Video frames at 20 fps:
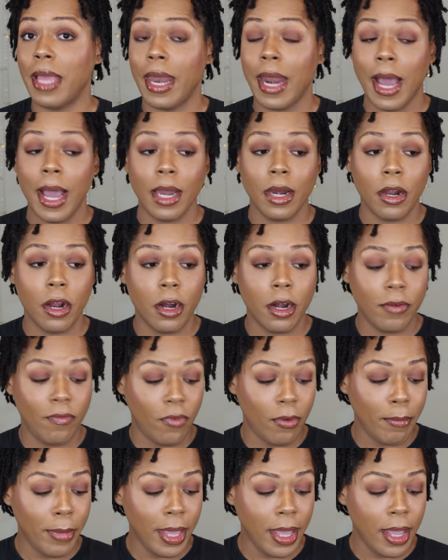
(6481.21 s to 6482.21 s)
that I
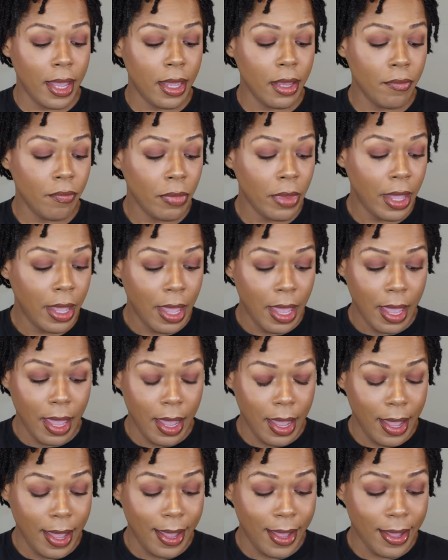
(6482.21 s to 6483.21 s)
learned from mine.
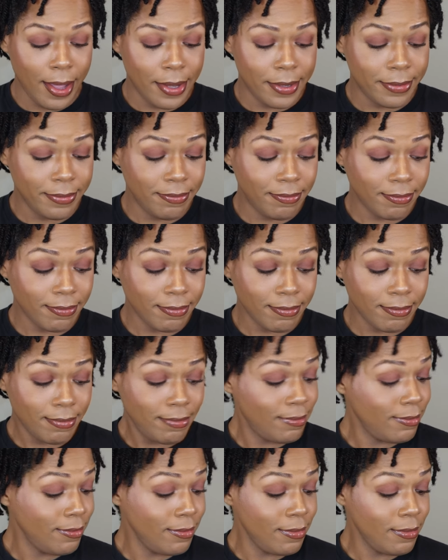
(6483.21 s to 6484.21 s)
And
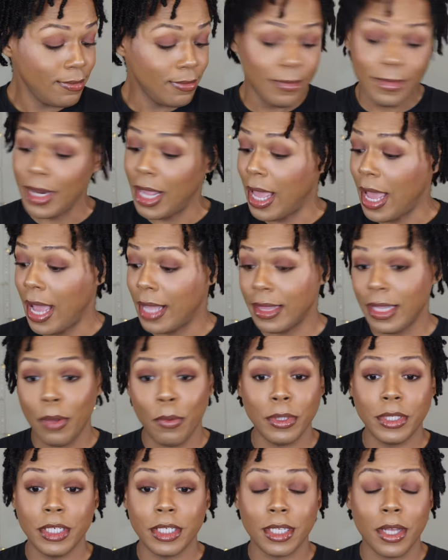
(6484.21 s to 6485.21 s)
I
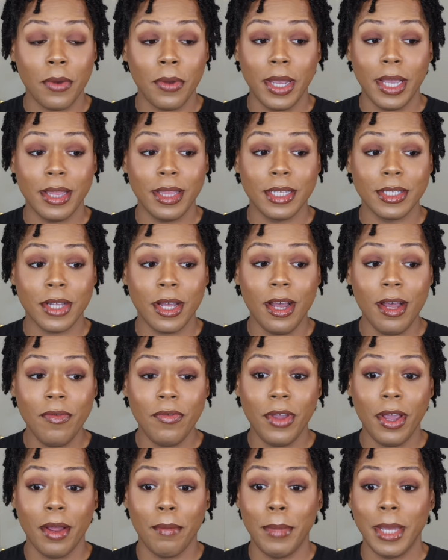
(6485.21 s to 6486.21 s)
think we're just gonna end this
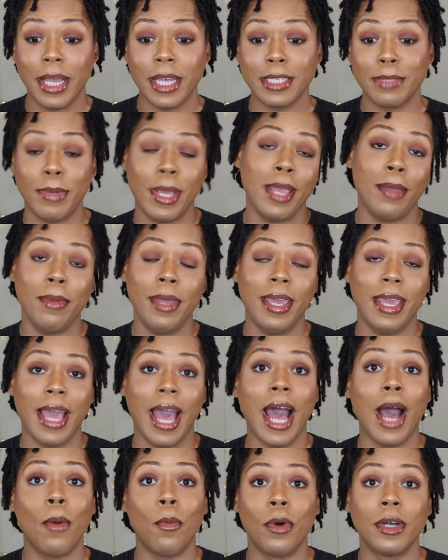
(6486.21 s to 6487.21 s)
off here because
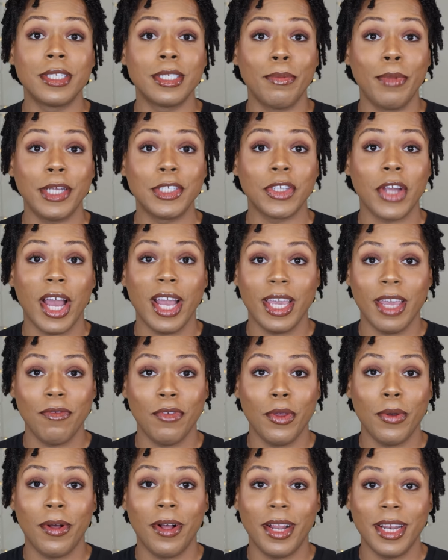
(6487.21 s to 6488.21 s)
baby, I want to make sure I
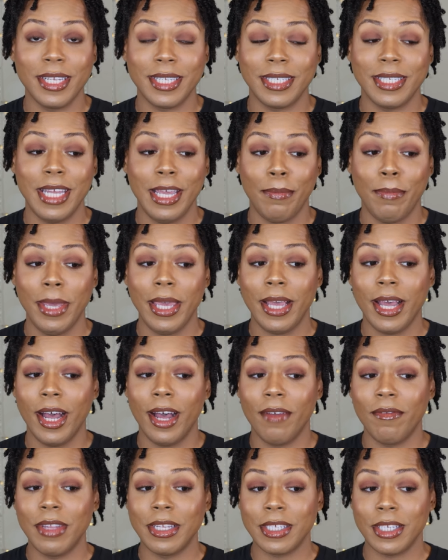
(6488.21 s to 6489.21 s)
give you all a sneak peek
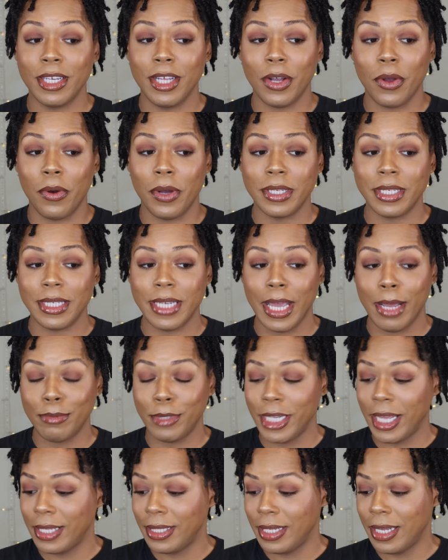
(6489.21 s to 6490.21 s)
of this look on
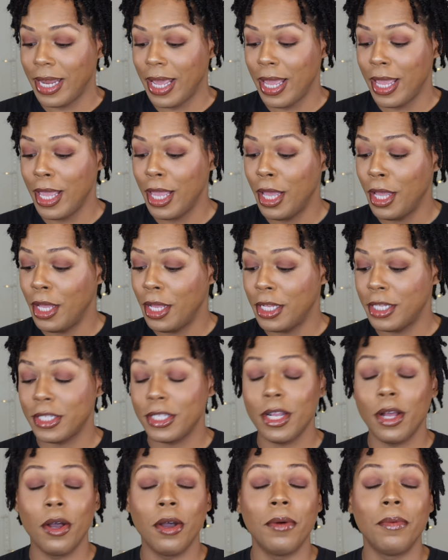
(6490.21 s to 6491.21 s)
Snapchat today.
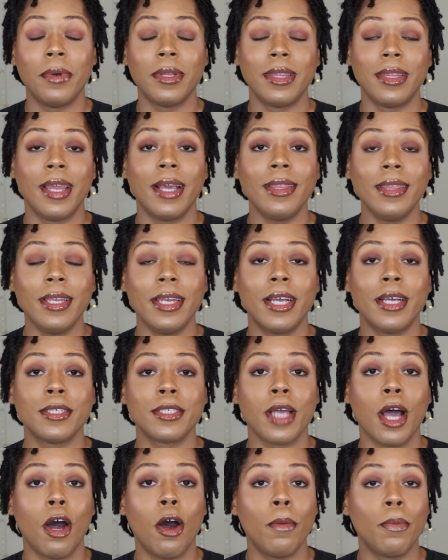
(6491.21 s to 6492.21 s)
So with nothing
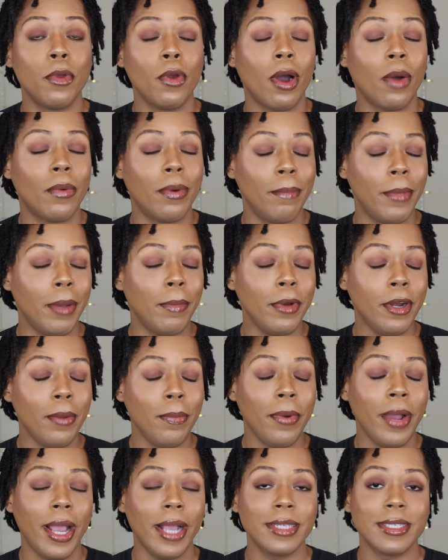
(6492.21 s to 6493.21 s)
else, I hope you all remember to
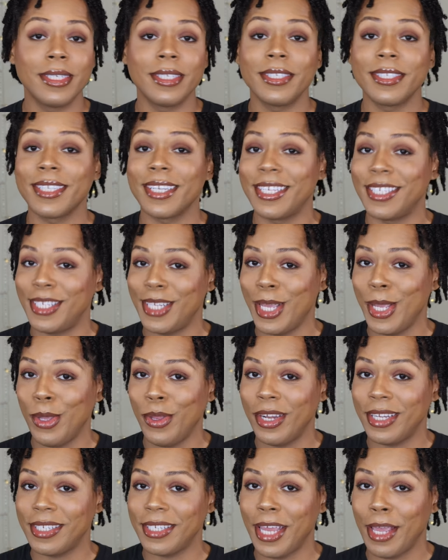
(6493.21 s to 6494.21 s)
practice,
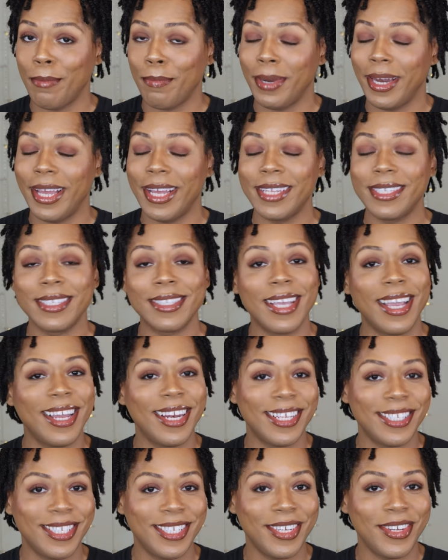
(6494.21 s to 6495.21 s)
continue to stay blessed,
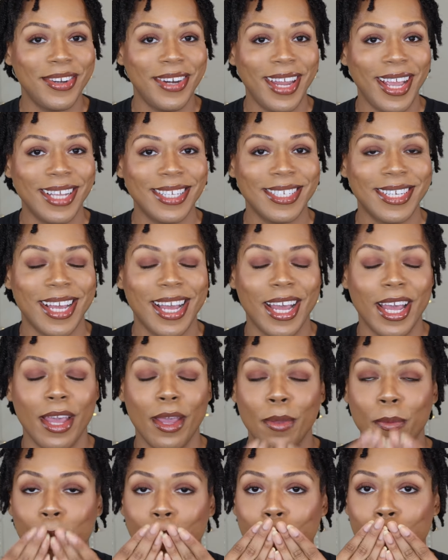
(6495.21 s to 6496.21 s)
and until next time,